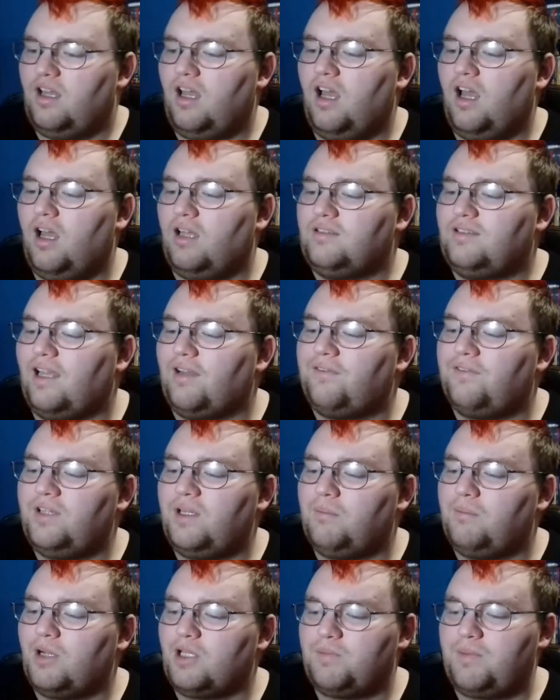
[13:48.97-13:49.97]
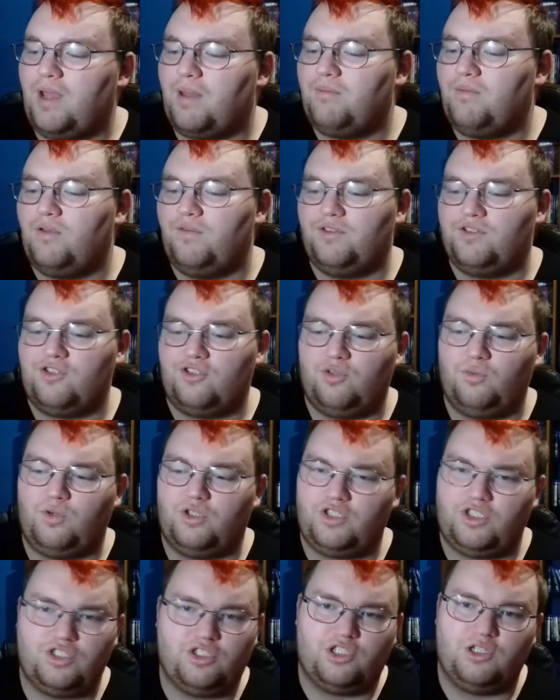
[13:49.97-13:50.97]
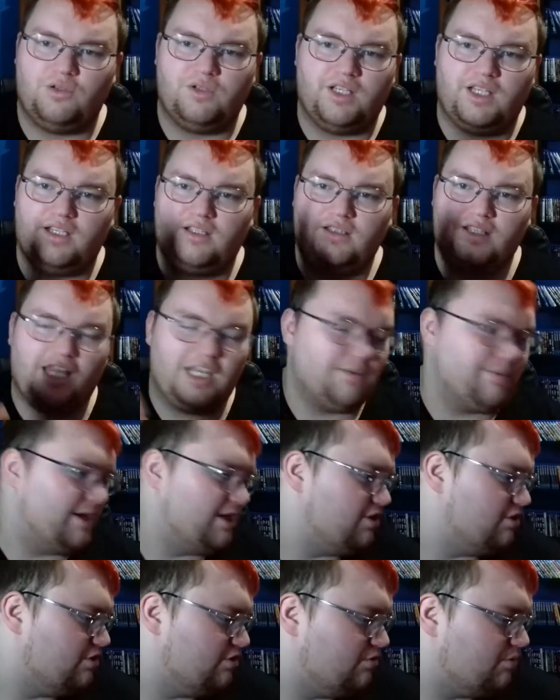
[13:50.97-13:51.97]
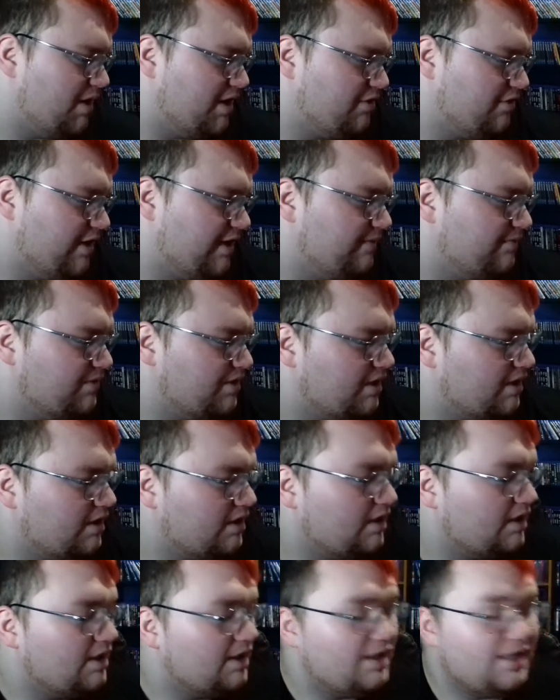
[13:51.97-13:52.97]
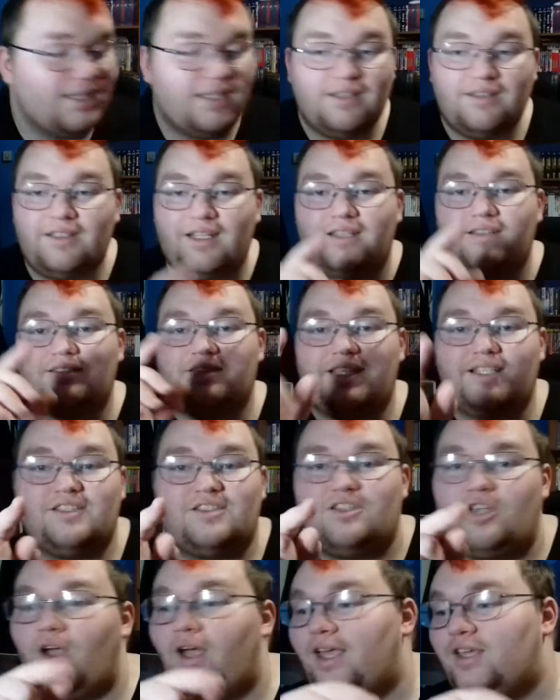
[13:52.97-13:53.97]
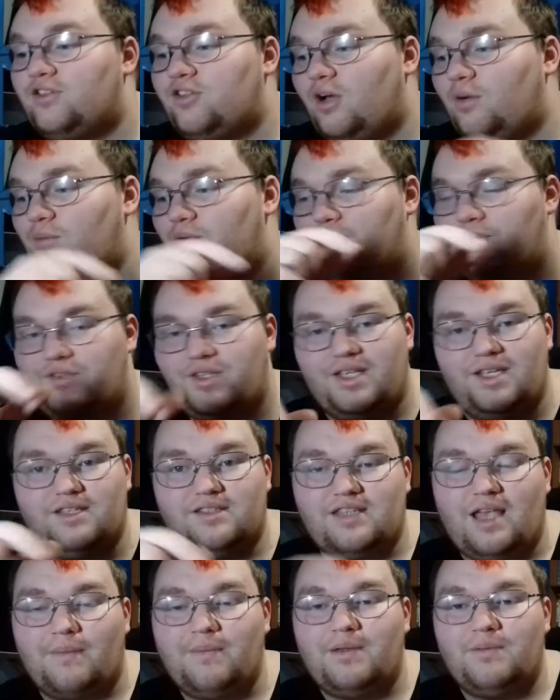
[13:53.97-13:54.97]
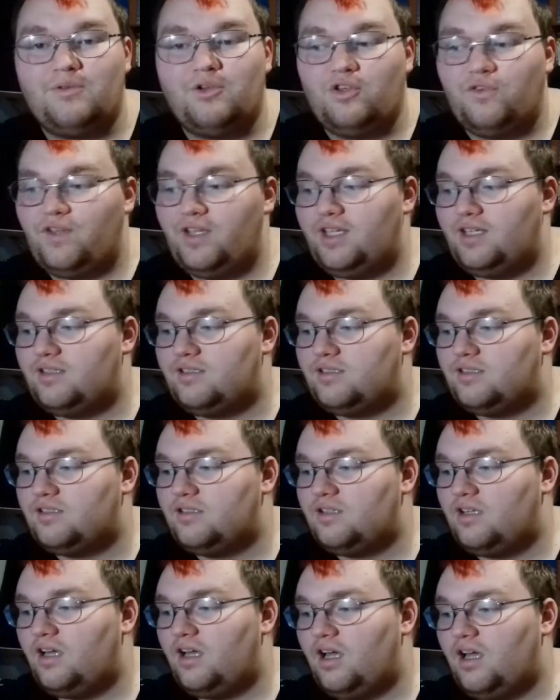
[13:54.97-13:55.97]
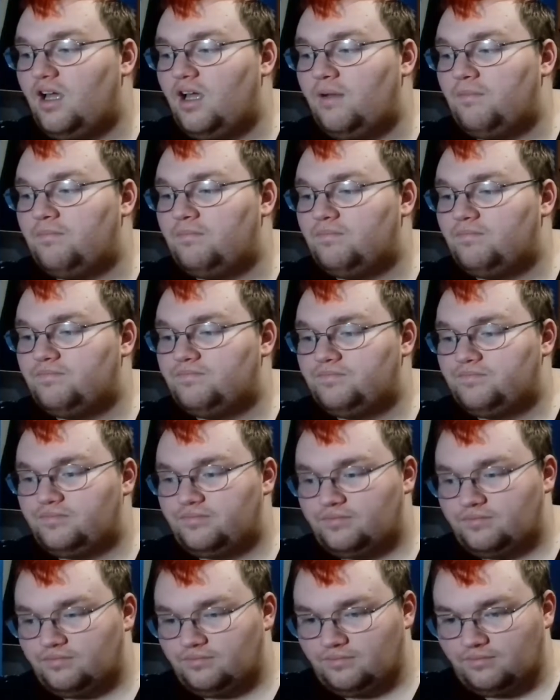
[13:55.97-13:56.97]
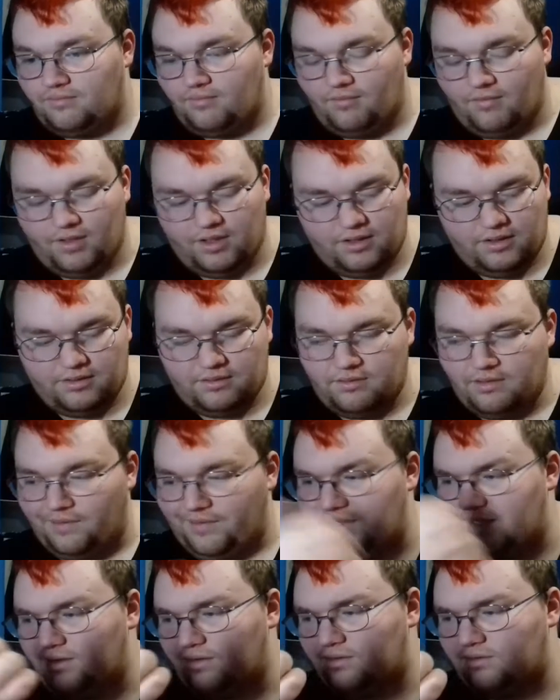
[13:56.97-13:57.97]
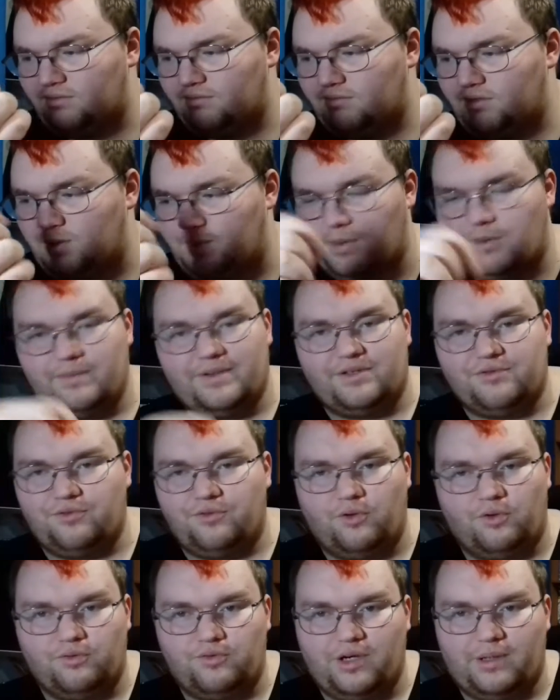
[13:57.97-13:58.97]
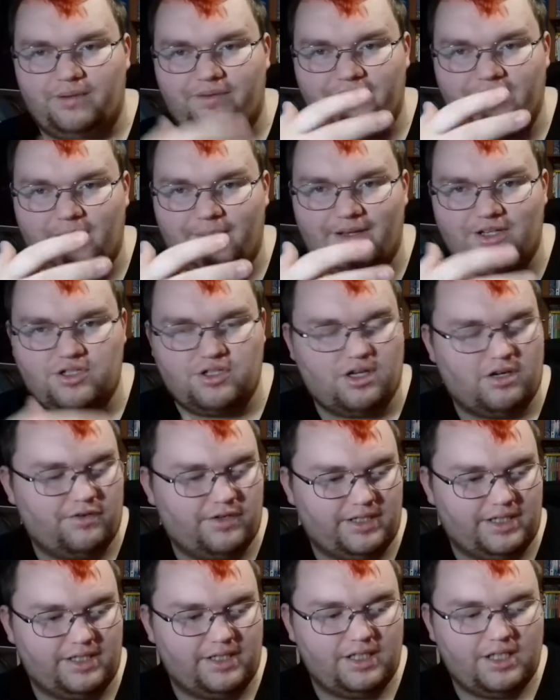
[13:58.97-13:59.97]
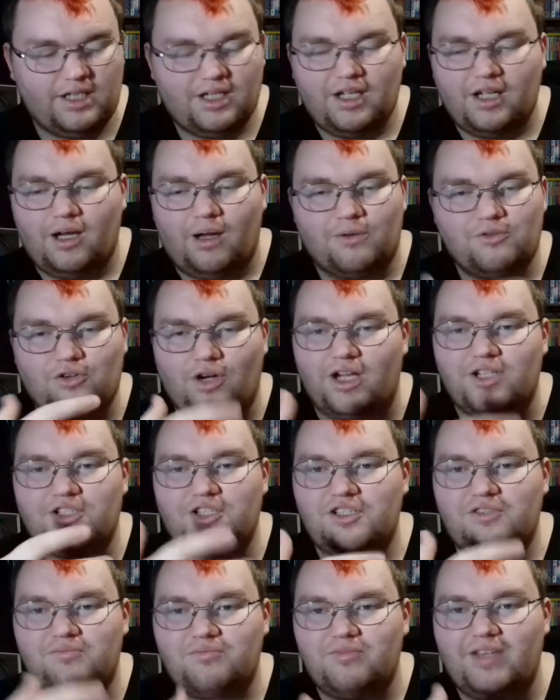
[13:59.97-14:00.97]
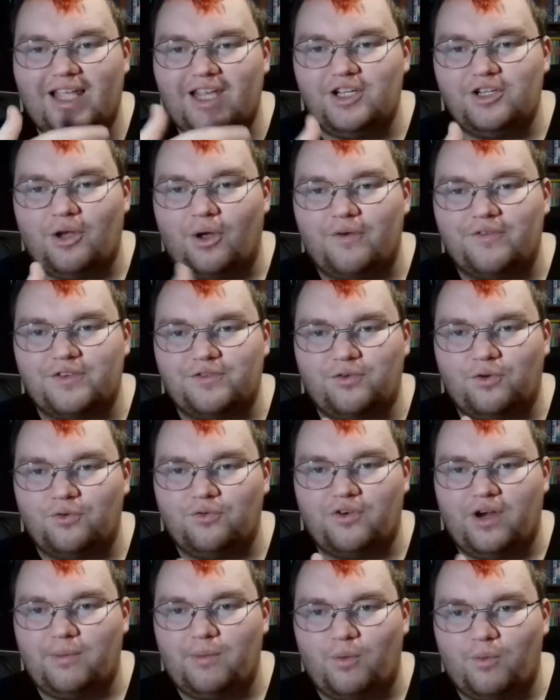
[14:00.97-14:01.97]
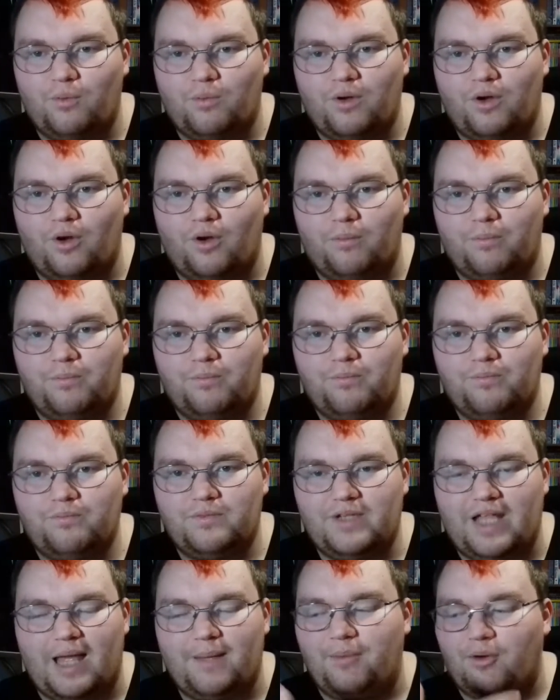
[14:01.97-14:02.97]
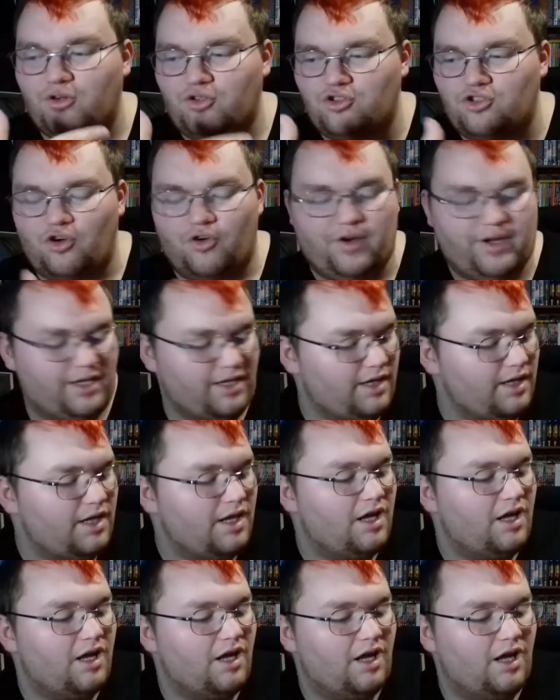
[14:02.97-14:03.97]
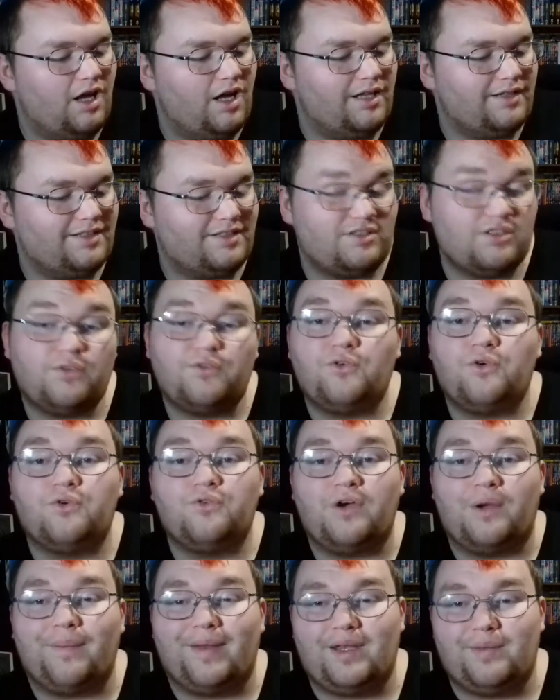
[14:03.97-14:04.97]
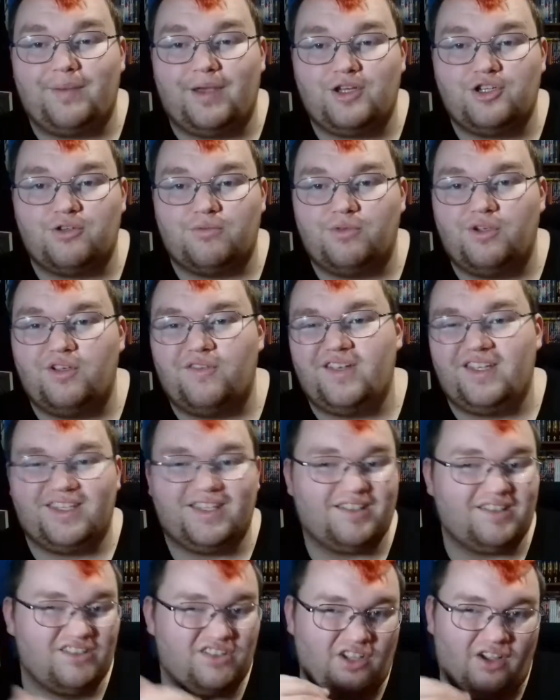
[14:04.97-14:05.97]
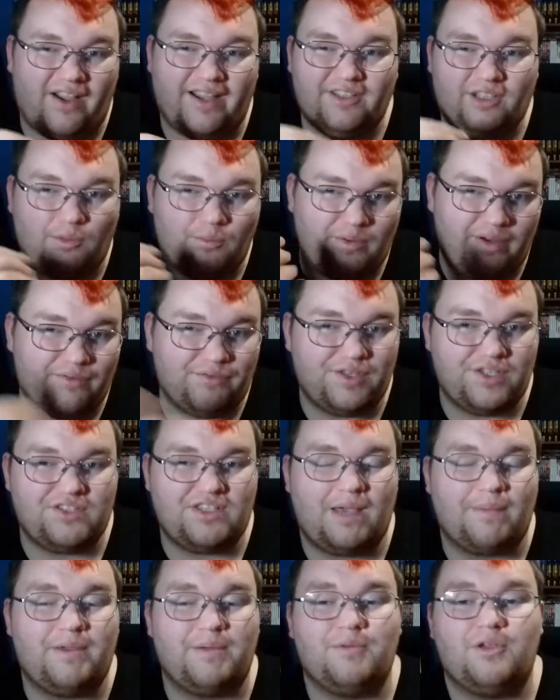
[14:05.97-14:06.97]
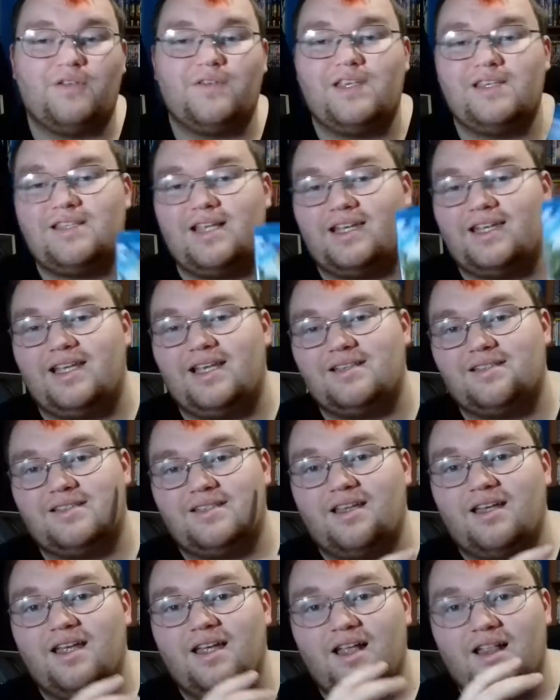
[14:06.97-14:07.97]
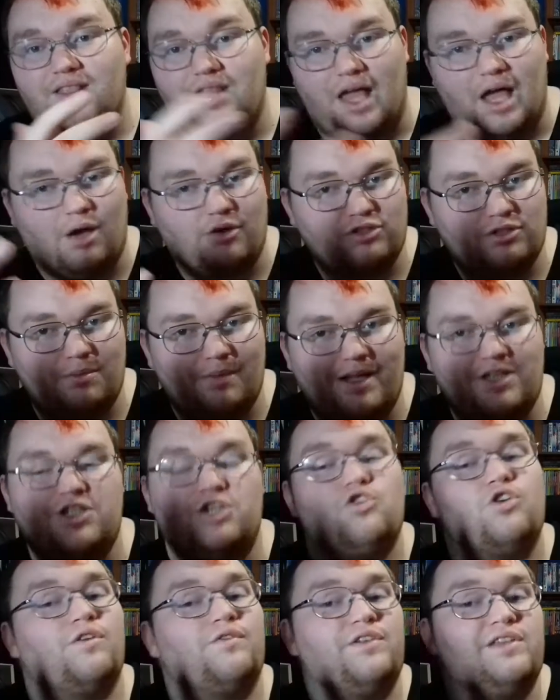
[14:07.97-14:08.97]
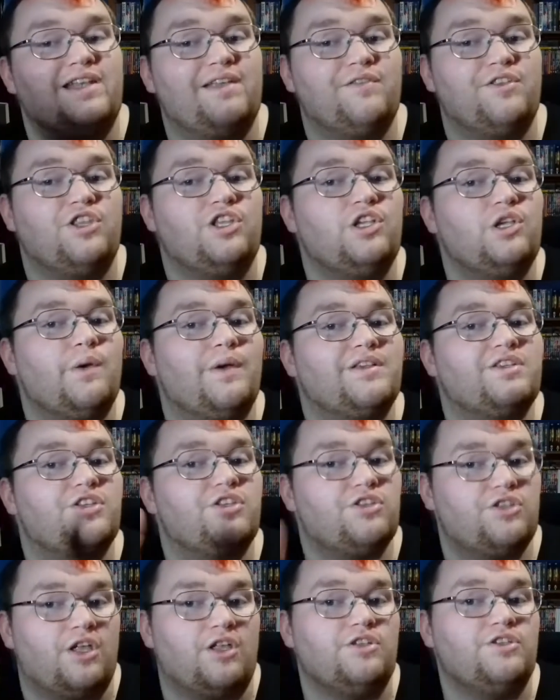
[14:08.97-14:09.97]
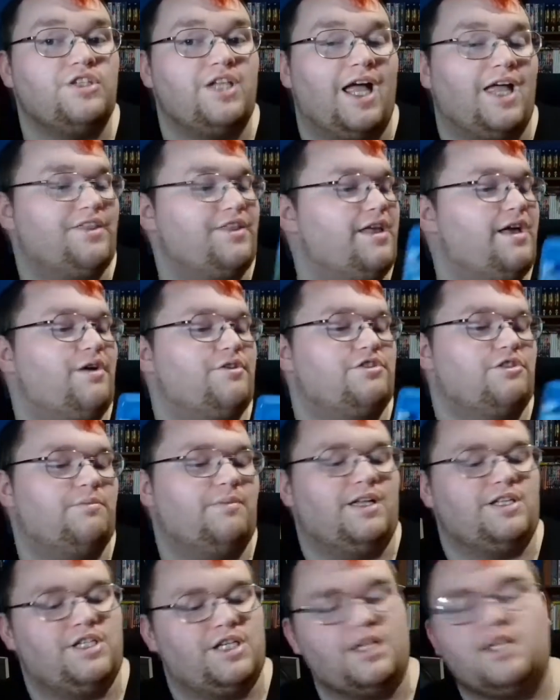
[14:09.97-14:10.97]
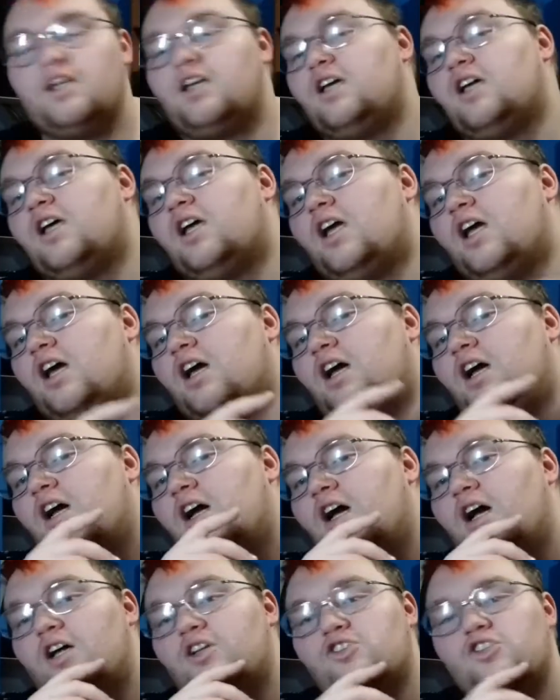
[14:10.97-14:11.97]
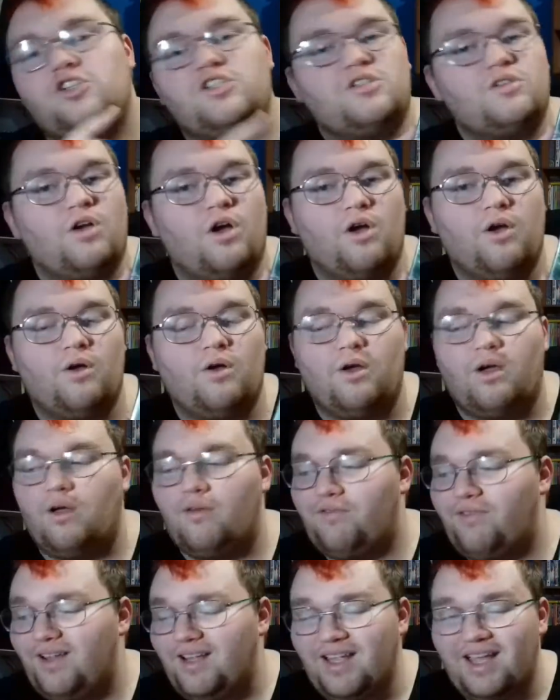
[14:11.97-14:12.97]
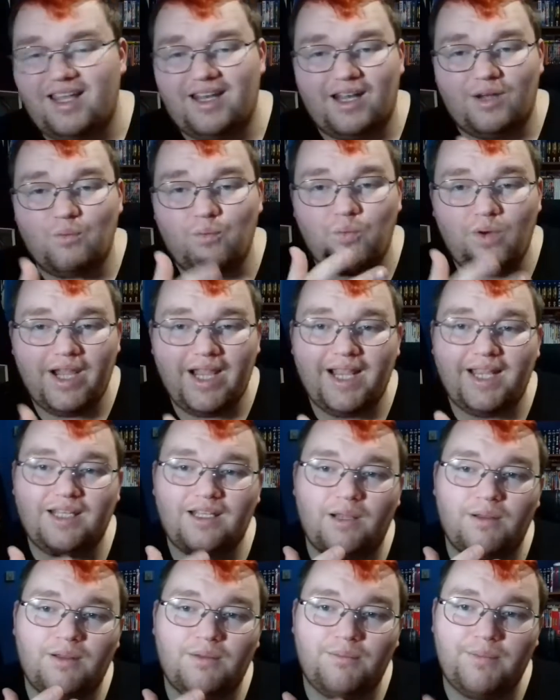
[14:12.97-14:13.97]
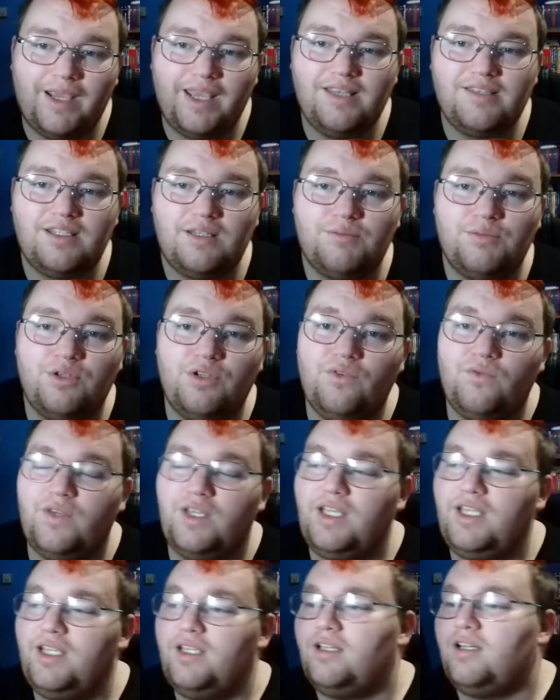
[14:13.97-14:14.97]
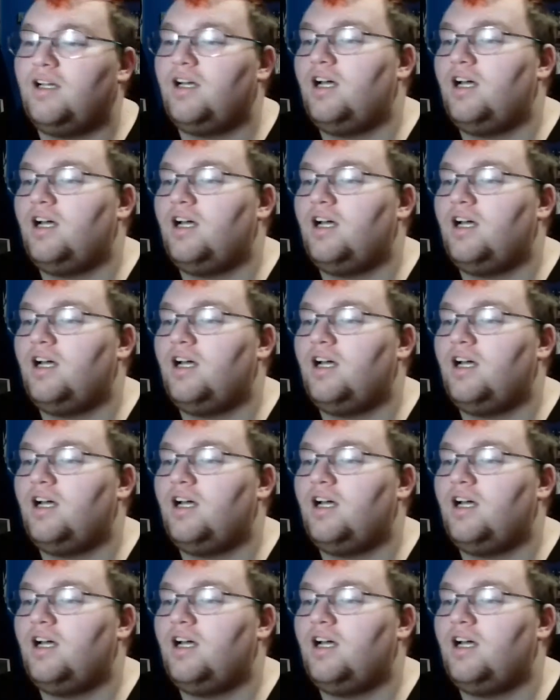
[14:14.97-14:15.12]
Definitely a much better movie just to watch in 2D. The animation is quite great. Then this ties up with the Sammy movies. I think Despicable Me's full frame. I think I mentioned that already. I'm trying to just let you know if it's full frame or letterbox during. This is a full frame animation movie. This is tied up with the Sammy movies, and it is House of Magic. Where if you live in the US, Thunder and the House of Magic. Just a weird and amazing movie.